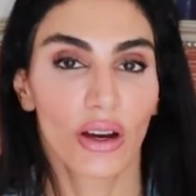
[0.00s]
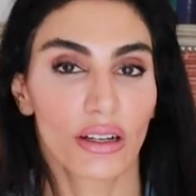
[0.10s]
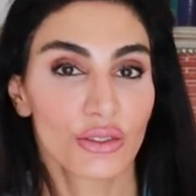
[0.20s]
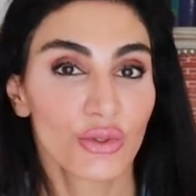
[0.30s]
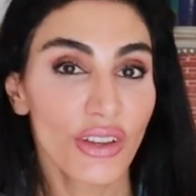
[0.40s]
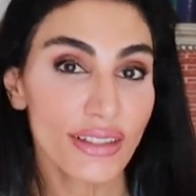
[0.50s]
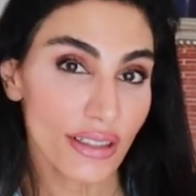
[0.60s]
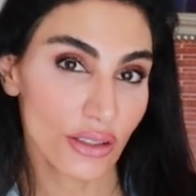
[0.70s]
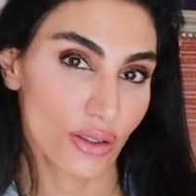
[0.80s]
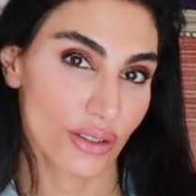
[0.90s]
Whereas
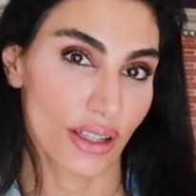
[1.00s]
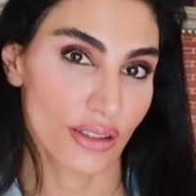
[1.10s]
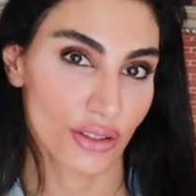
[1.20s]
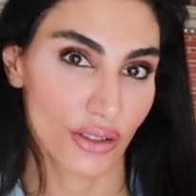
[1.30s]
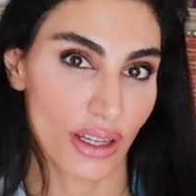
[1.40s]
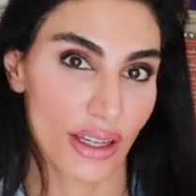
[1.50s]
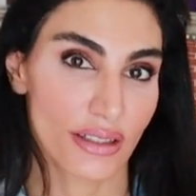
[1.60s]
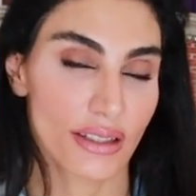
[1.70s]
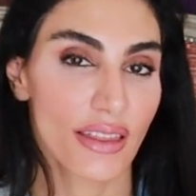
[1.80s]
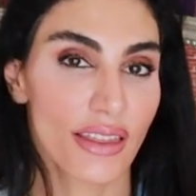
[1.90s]
physical
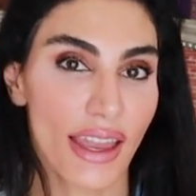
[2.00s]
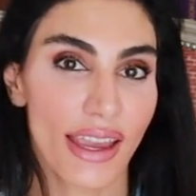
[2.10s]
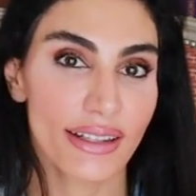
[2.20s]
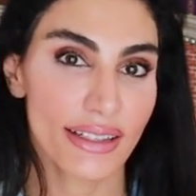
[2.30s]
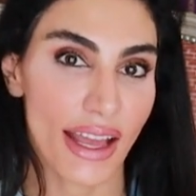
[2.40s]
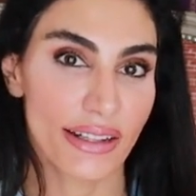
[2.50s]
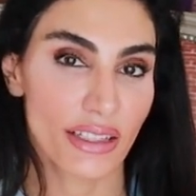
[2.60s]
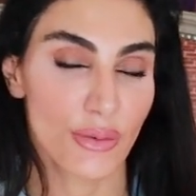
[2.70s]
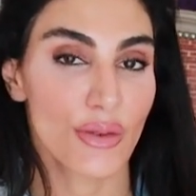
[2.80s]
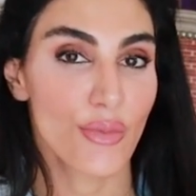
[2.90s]
sunscreens, they
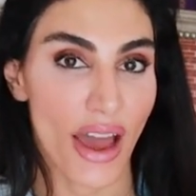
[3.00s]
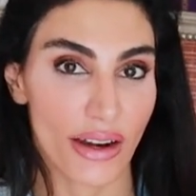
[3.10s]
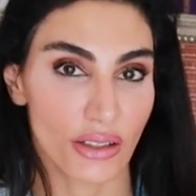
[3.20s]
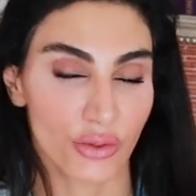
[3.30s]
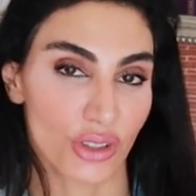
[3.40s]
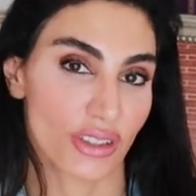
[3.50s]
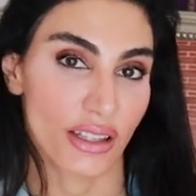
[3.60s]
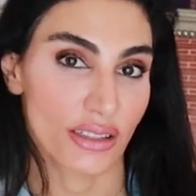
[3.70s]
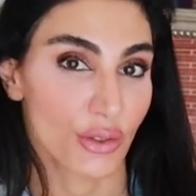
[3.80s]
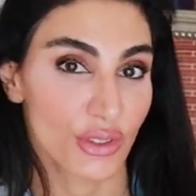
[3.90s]
tend to be better for
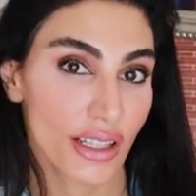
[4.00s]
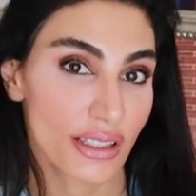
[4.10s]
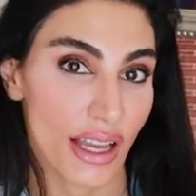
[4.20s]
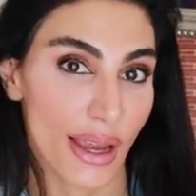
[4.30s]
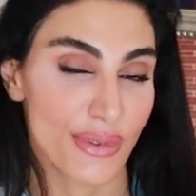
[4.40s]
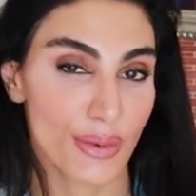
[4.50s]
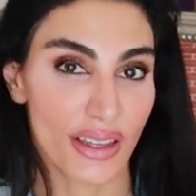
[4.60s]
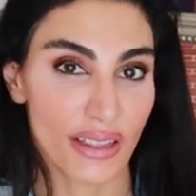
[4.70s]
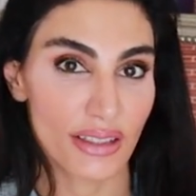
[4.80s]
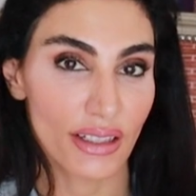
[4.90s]
sensitive skin types
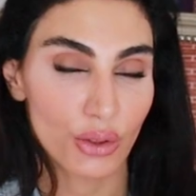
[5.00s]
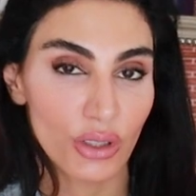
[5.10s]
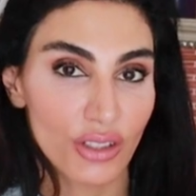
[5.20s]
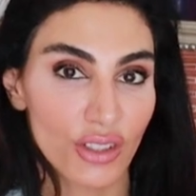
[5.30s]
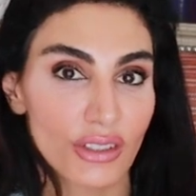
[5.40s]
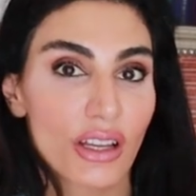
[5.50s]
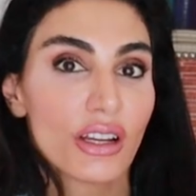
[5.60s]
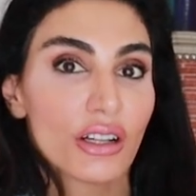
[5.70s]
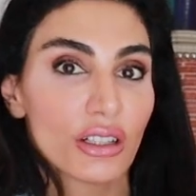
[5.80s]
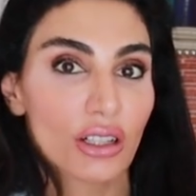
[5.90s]
because they sort of just
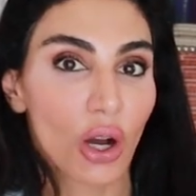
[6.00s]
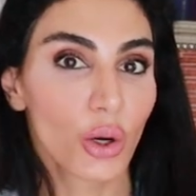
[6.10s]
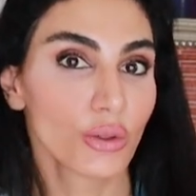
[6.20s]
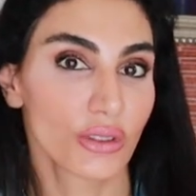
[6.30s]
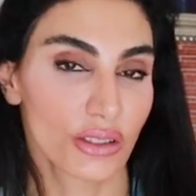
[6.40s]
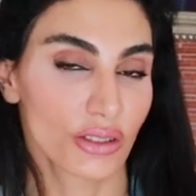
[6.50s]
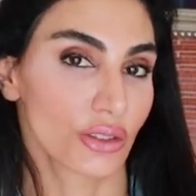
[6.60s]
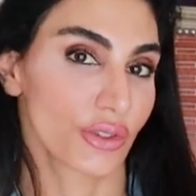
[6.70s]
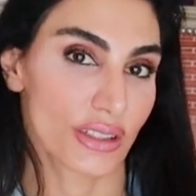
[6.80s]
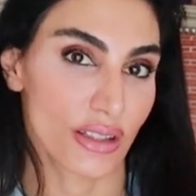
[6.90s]
coat the
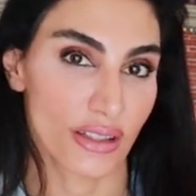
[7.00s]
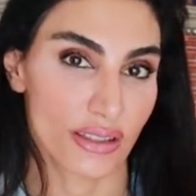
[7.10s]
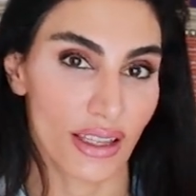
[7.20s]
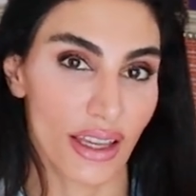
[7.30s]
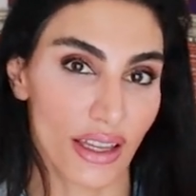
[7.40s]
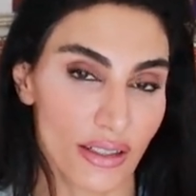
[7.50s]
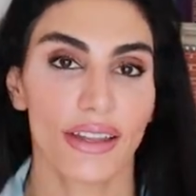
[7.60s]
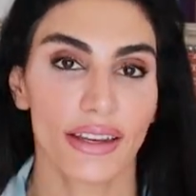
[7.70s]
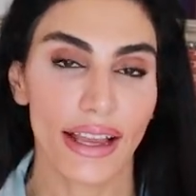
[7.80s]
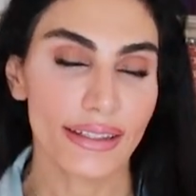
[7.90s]
surface of the skin. And
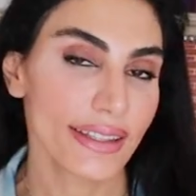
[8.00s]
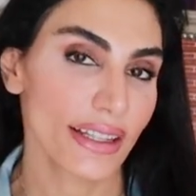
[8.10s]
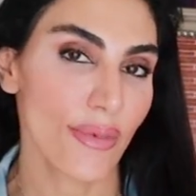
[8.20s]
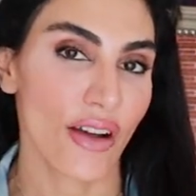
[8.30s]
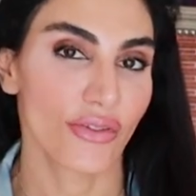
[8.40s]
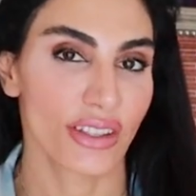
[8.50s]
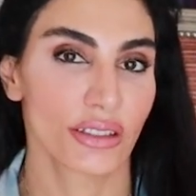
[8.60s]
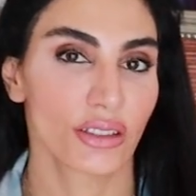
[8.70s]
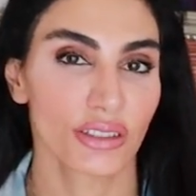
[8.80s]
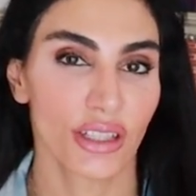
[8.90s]
the nice thing about
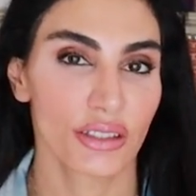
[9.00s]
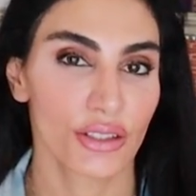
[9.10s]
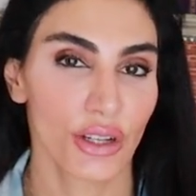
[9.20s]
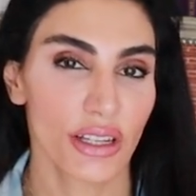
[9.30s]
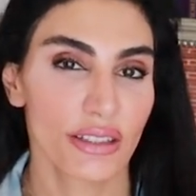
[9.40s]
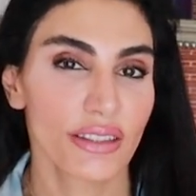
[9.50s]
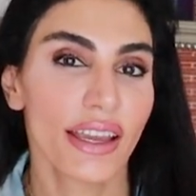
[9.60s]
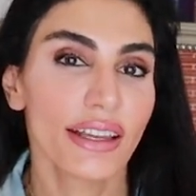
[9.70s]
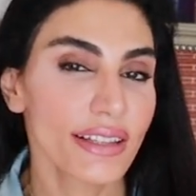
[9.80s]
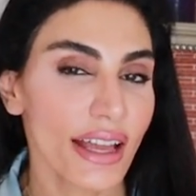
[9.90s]
physical sunscreens,
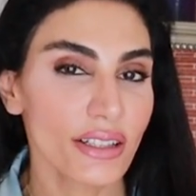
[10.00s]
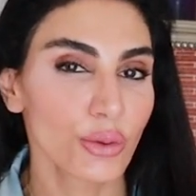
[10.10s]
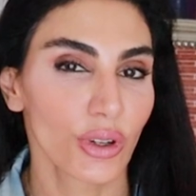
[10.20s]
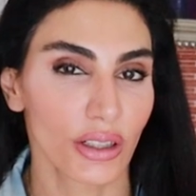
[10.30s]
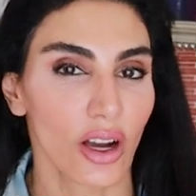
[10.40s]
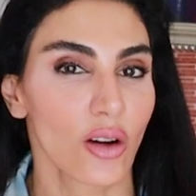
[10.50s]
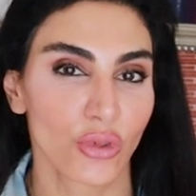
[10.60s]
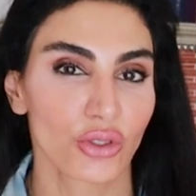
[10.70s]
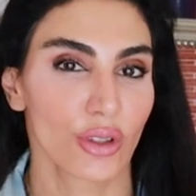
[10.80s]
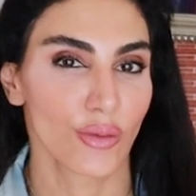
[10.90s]
they tend to work
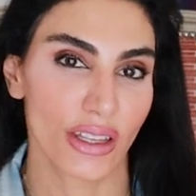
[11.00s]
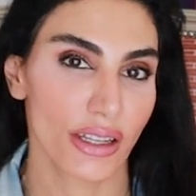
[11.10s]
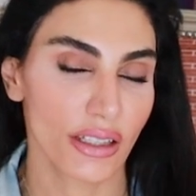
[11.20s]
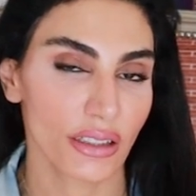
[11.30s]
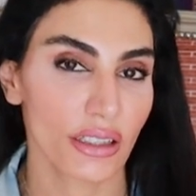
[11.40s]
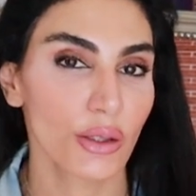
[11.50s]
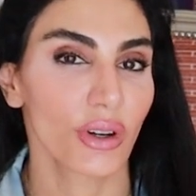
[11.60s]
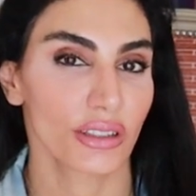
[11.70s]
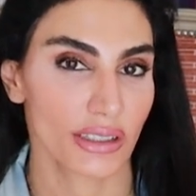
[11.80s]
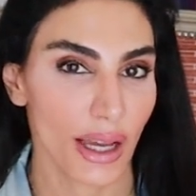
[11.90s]
almost immediately,
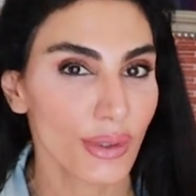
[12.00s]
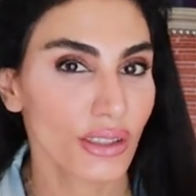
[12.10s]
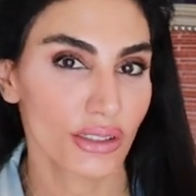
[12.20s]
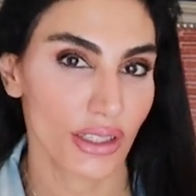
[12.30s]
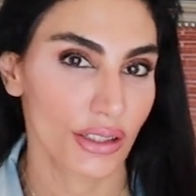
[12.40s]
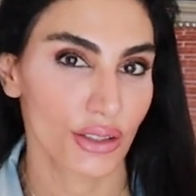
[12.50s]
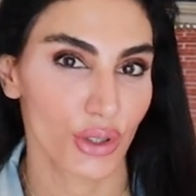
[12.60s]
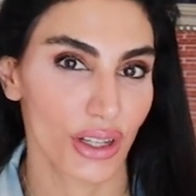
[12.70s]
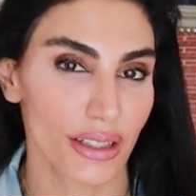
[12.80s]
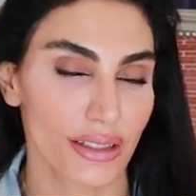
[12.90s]
whereas chemical
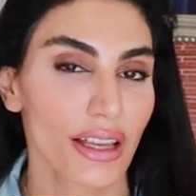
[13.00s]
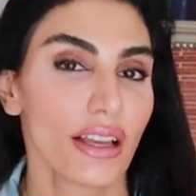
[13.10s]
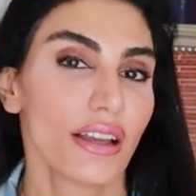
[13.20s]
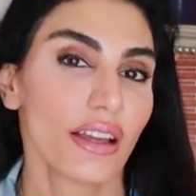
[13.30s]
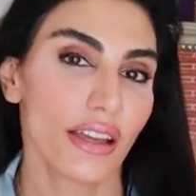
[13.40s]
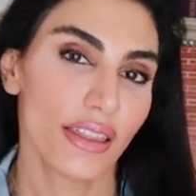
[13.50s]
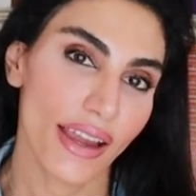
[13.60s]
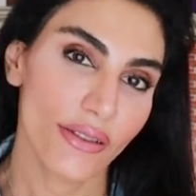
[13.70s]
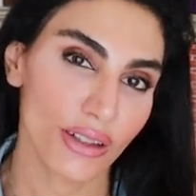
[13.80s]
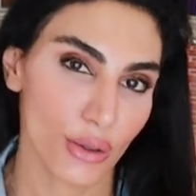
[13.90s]
sunscreens,
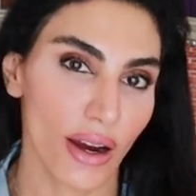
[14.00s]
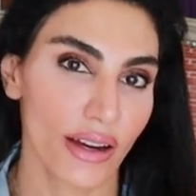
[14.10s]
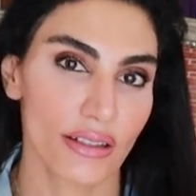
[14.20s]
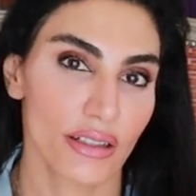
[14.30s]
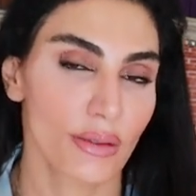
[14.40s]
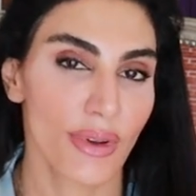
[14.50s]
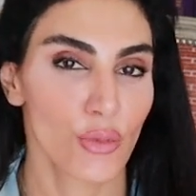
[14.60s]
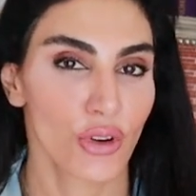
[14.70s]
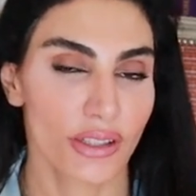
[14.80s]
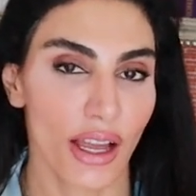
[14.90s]
they require a little
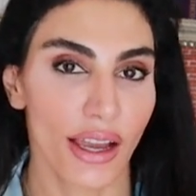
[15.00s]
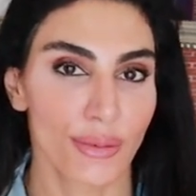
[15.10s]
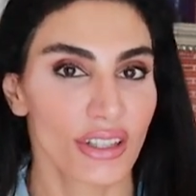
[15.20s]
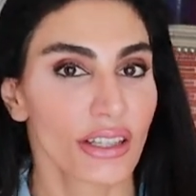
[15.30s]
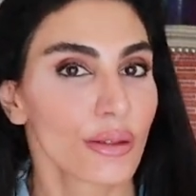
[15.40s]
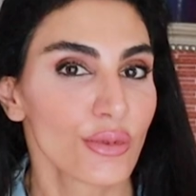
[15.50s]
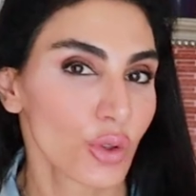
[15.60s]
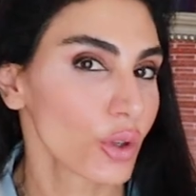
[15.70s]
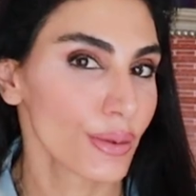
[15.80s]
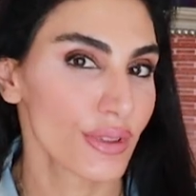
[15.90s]
bit more time to get
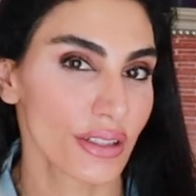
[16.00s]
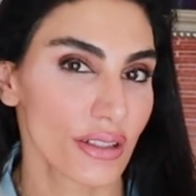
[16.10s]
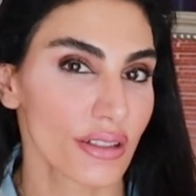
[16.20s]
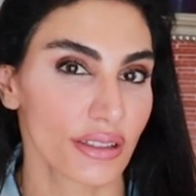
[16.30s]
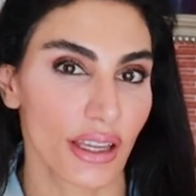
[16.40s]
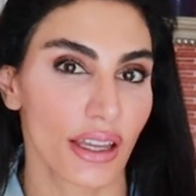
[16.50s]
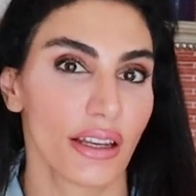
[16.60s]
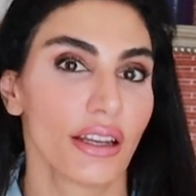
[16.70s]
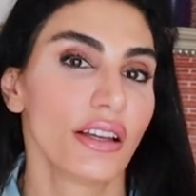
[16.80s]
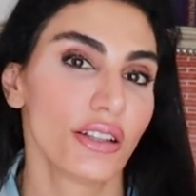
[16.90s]
absorbed into the
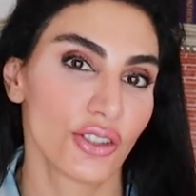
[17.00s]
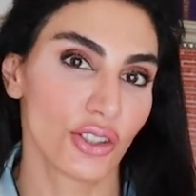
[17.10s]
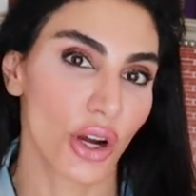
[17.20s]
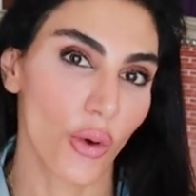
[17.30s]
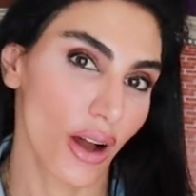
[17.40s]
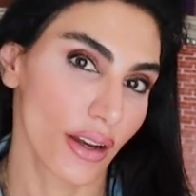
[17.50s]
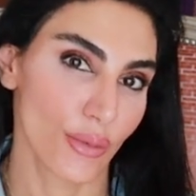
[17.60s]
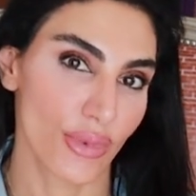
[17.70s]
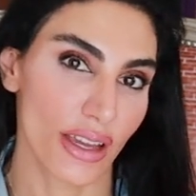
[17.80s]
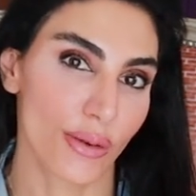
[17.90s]
skin to go on
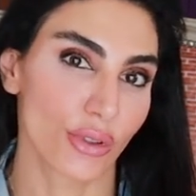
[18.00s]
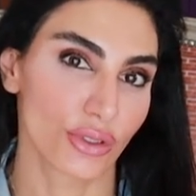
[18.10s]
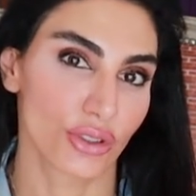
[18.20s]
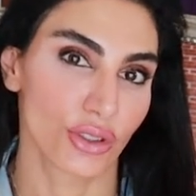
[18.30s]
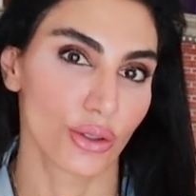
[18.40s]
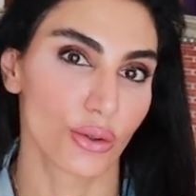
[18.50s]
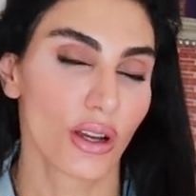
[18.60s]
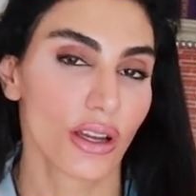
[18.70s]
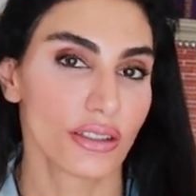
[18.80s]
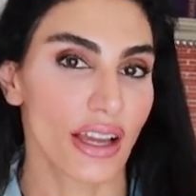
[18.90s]
and be able to
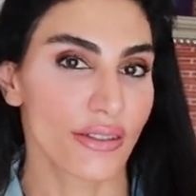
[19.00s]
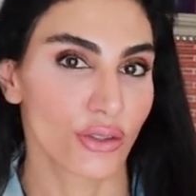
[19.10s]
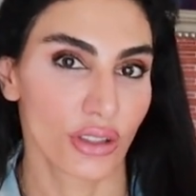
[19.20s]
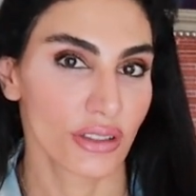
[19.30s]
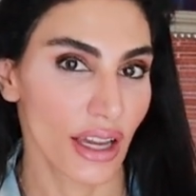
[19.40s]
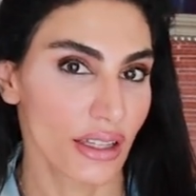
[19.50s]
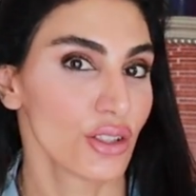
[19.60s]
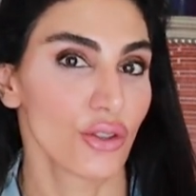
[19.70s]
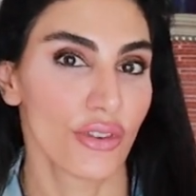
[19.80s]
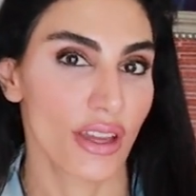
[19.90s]
divert that
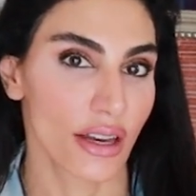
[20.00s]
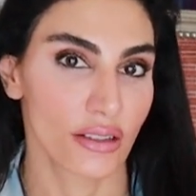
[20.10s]
UV